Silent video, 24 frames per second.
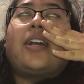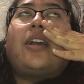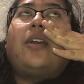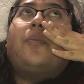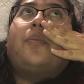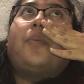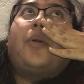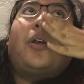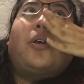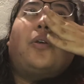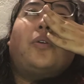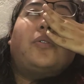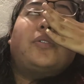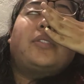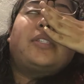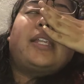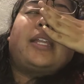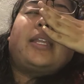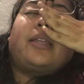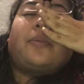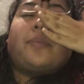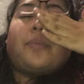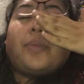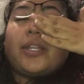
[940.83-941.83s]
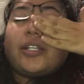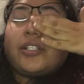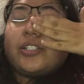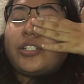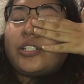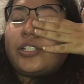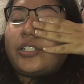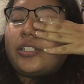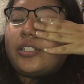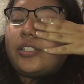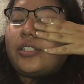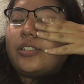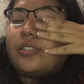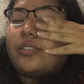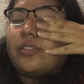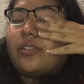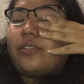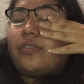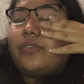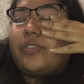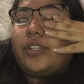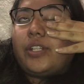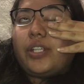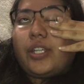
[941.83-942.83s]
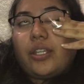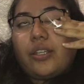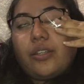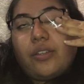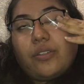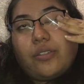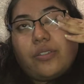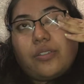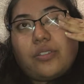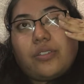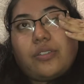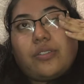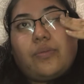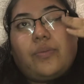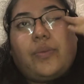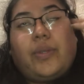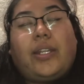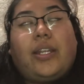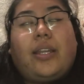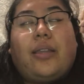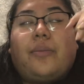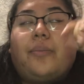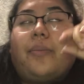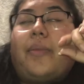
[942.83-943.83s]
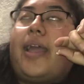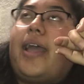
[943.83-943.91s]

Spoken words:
I'll post like pictures or videos when I'm